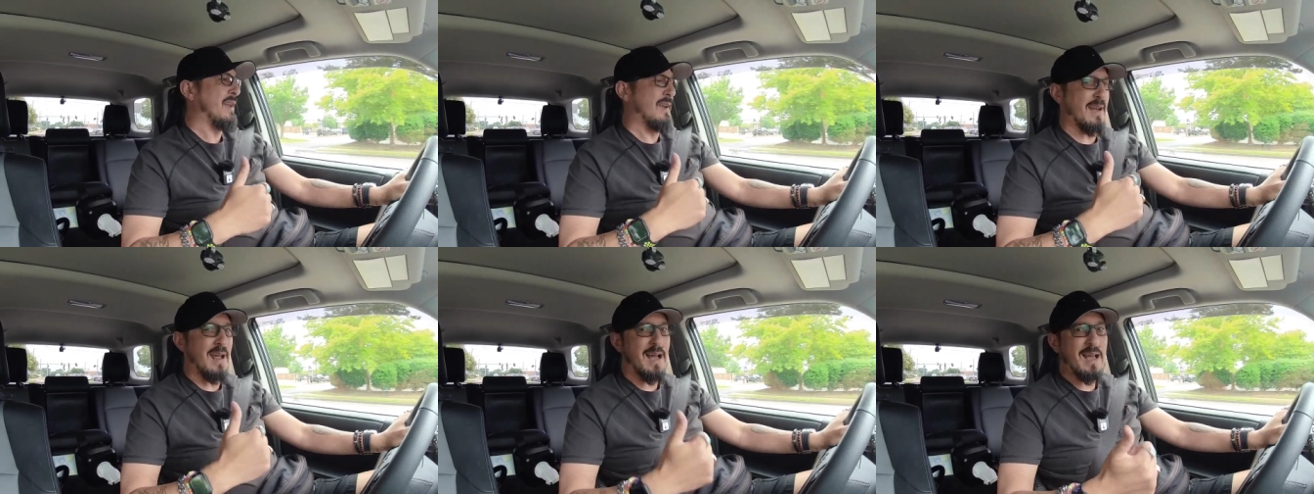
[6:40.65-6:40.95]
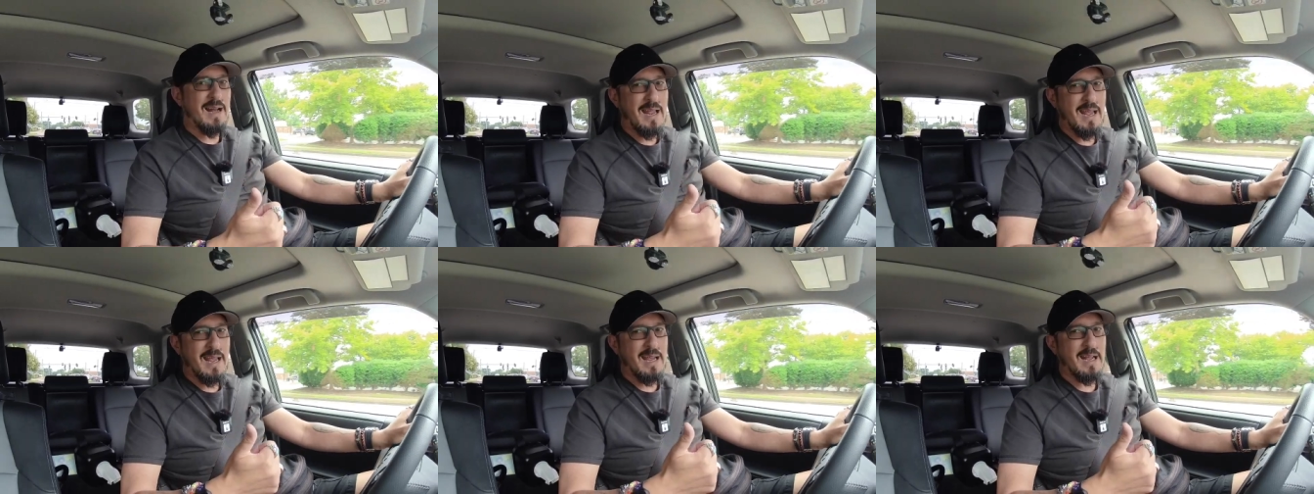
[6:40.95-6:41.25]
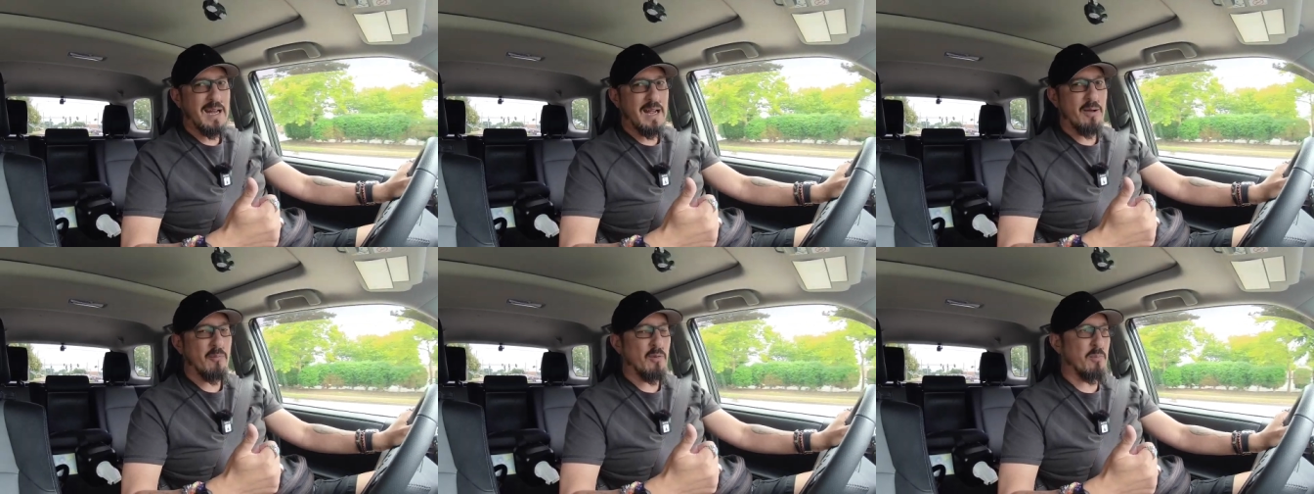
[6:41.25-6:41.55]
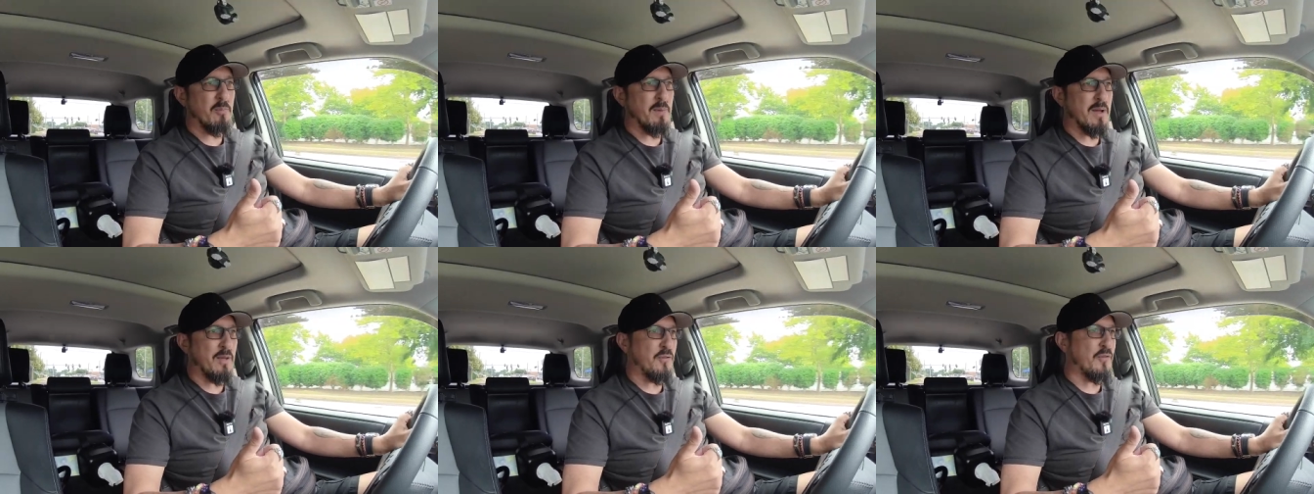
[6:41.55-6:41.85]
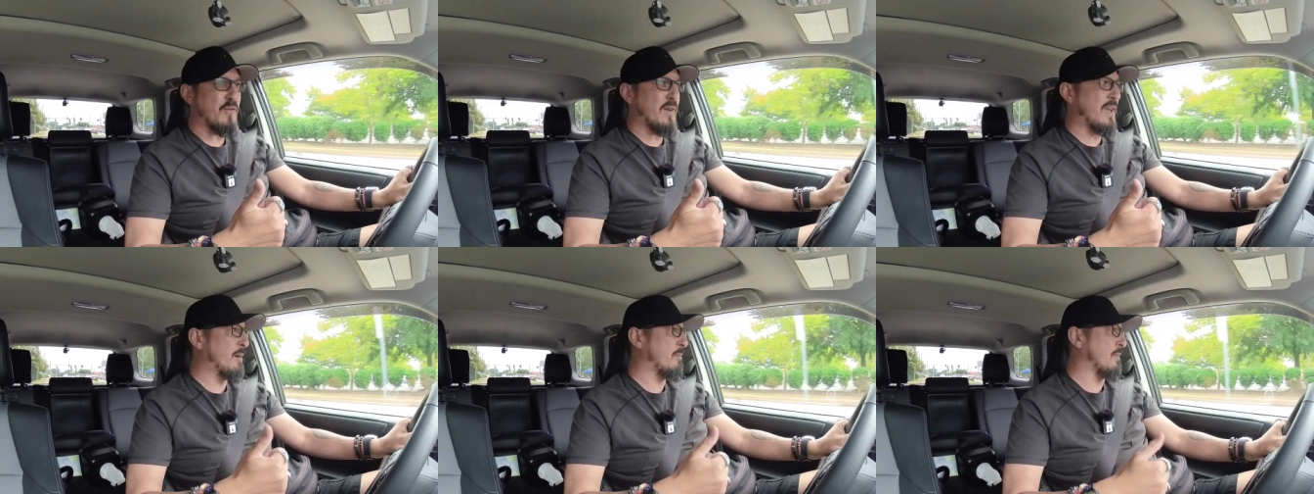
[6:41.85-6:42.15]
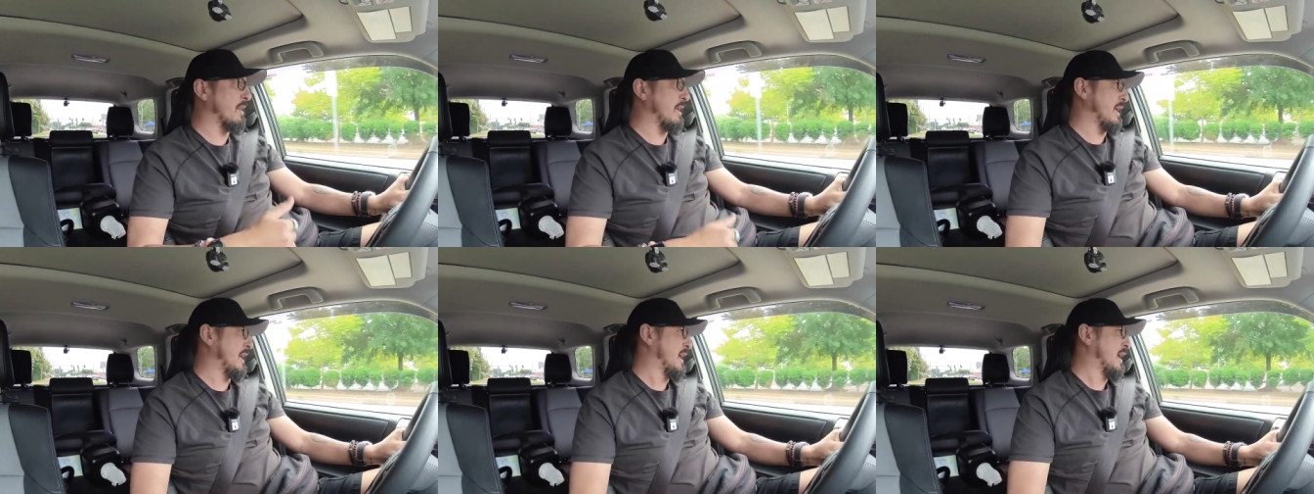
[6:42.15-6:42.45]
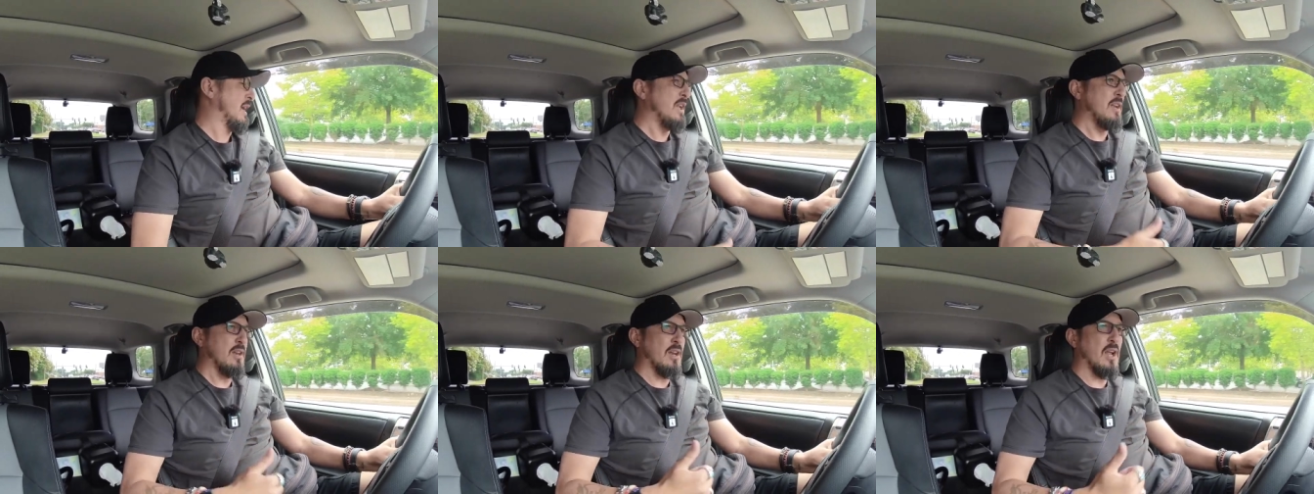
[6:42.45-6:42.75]
not hanging out with my family,
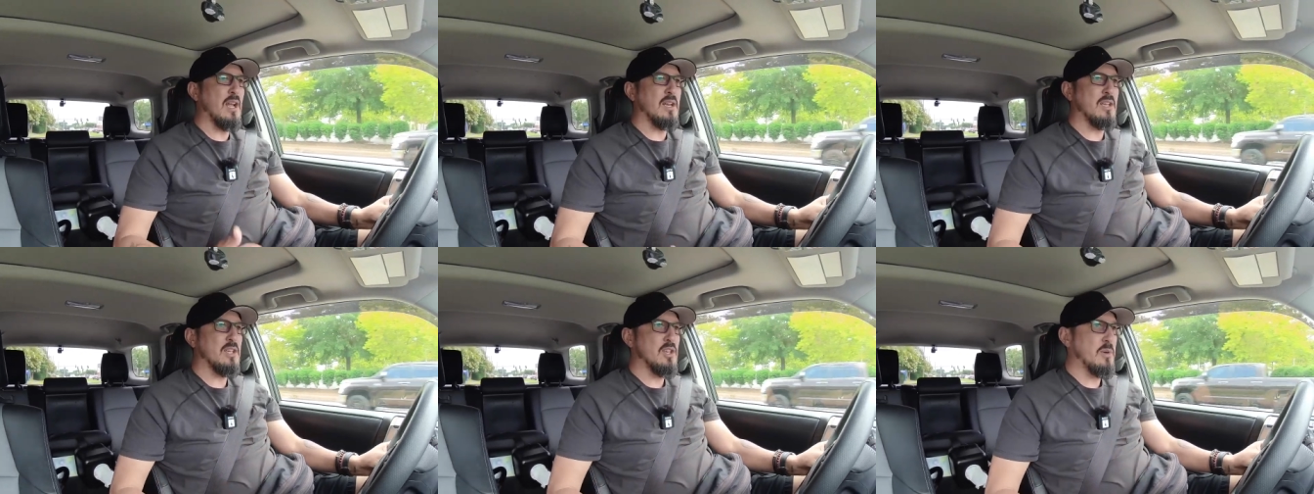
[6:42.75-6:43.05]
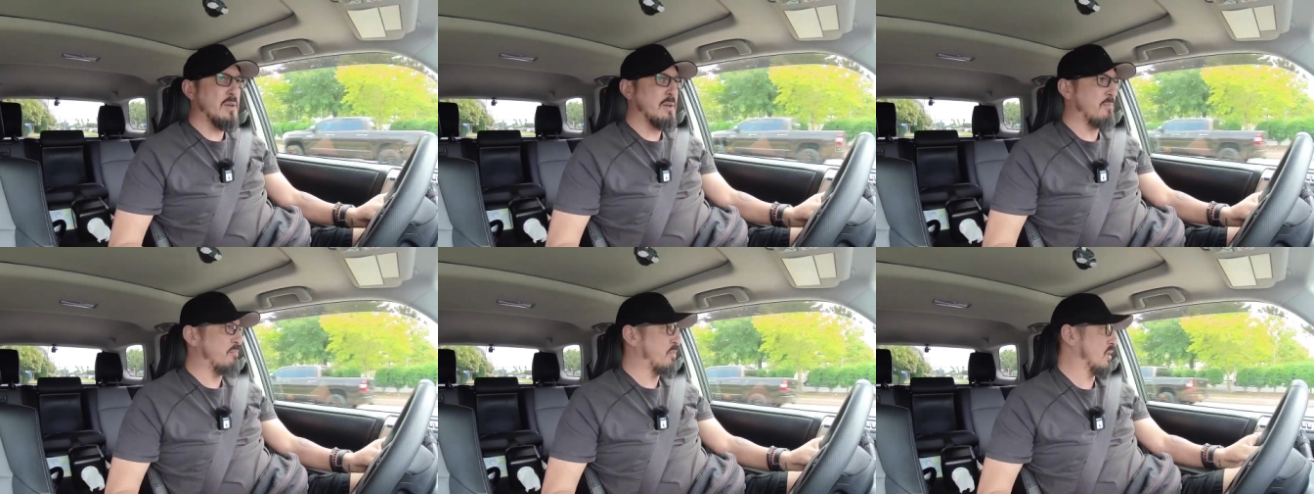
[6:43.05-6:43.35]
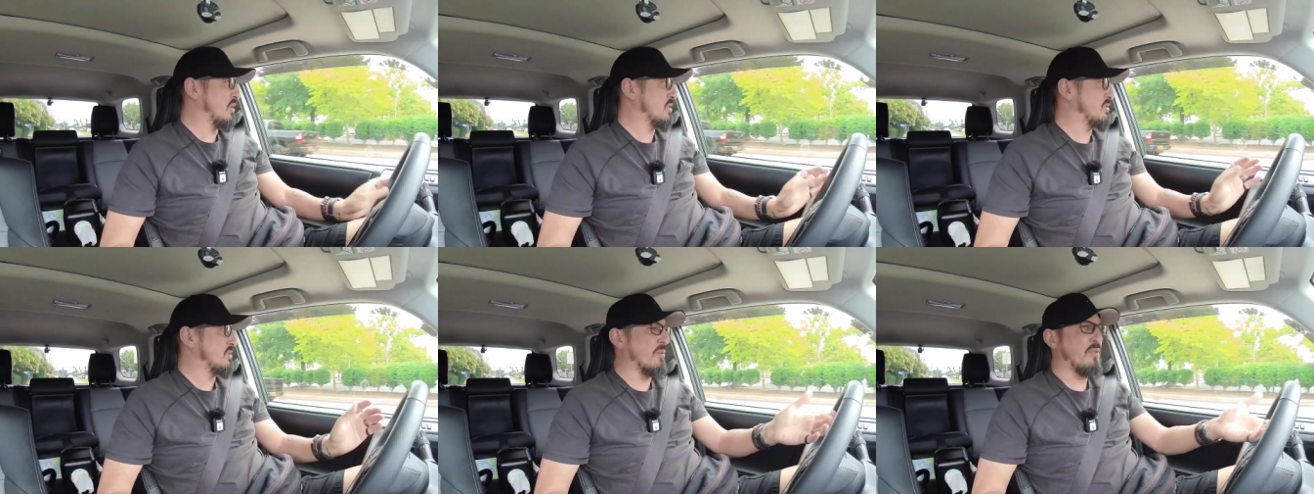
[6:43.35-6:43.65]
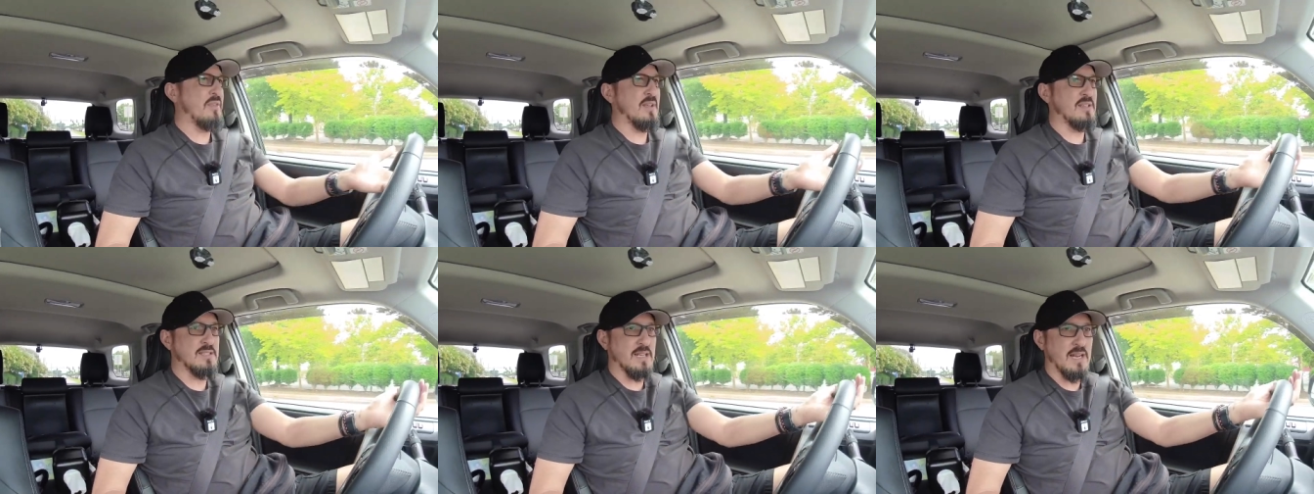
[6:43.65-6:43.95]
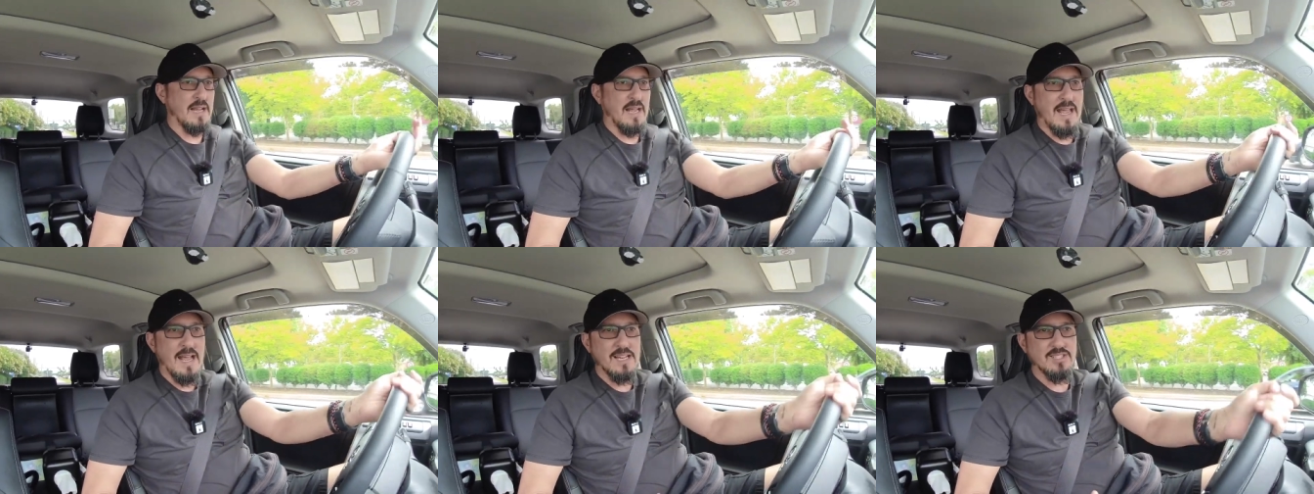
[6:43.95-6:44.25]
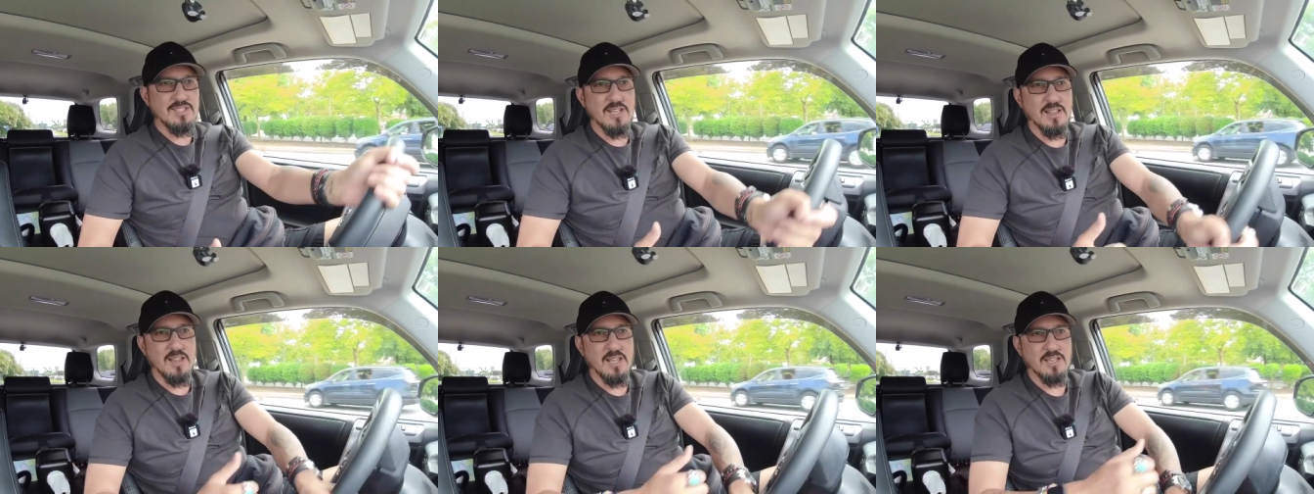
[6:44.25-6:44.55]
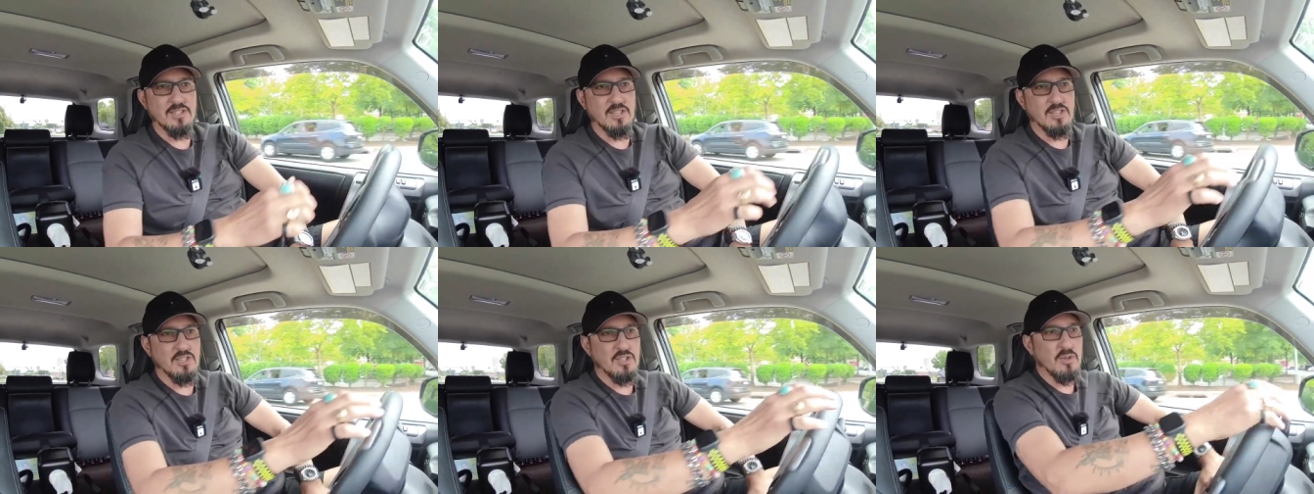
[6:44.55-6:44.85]
not doing personal things that I actually
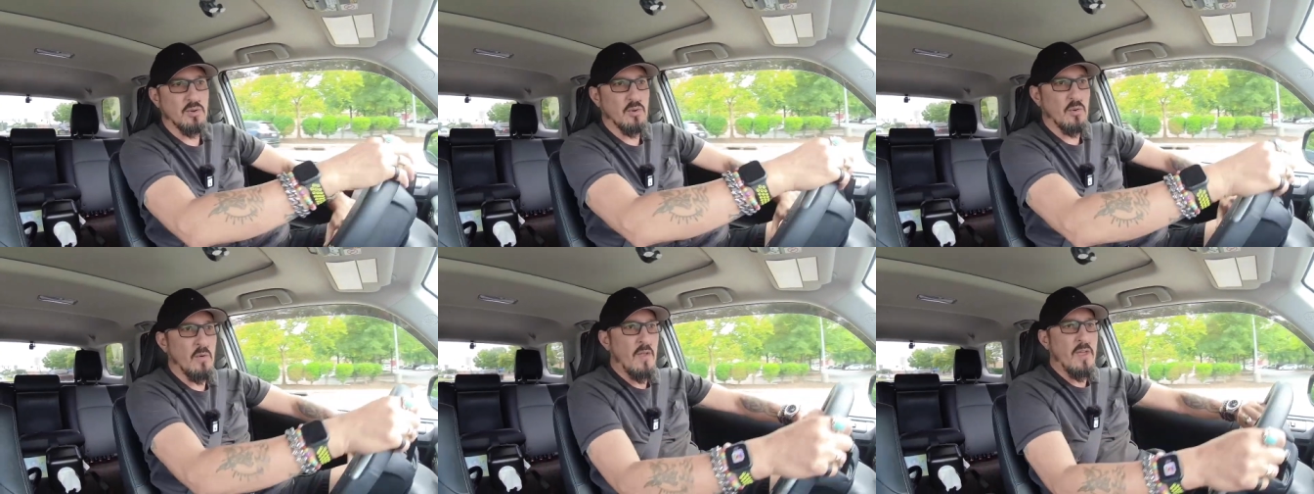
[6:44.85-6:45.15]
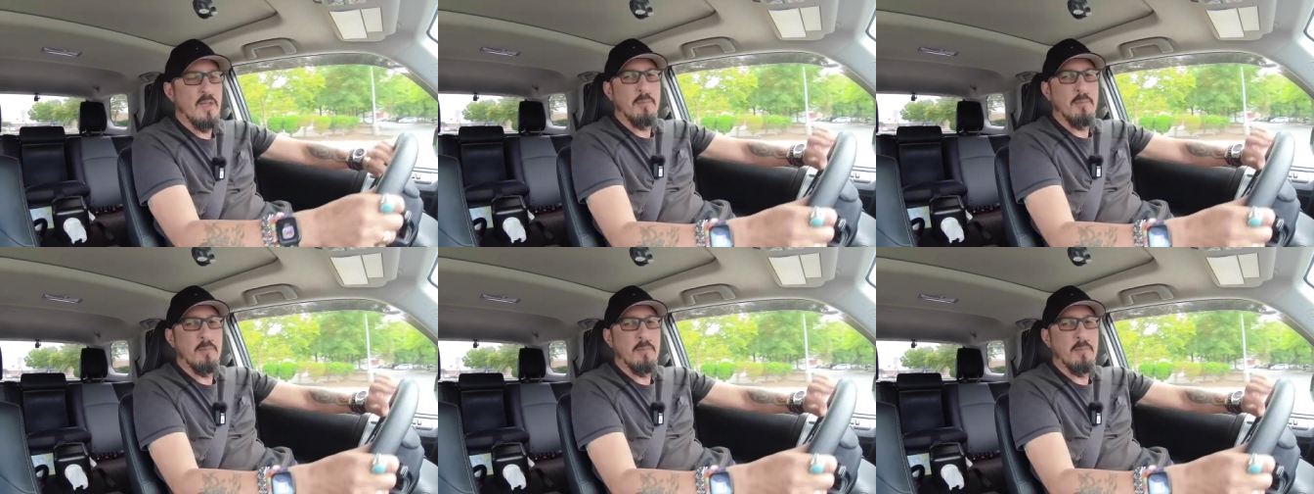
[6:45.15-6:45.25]
like to do